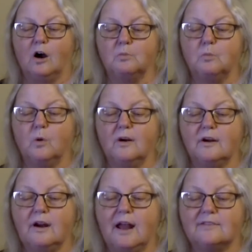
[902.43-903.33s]
are
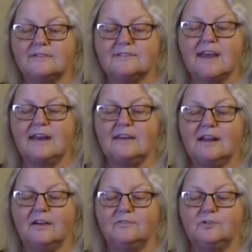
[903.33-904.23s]
more a set
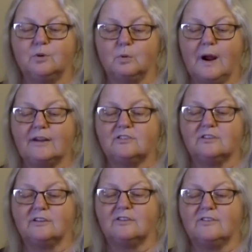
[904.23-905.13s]
of
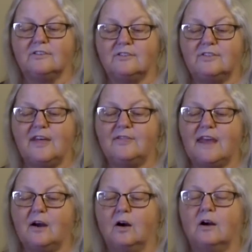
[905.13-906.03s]
directions than
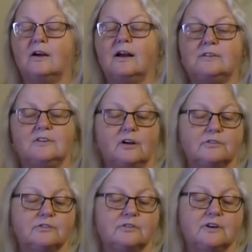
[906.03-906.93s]
they are a
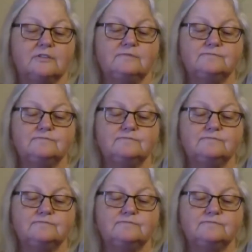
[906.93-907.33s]
doctrine.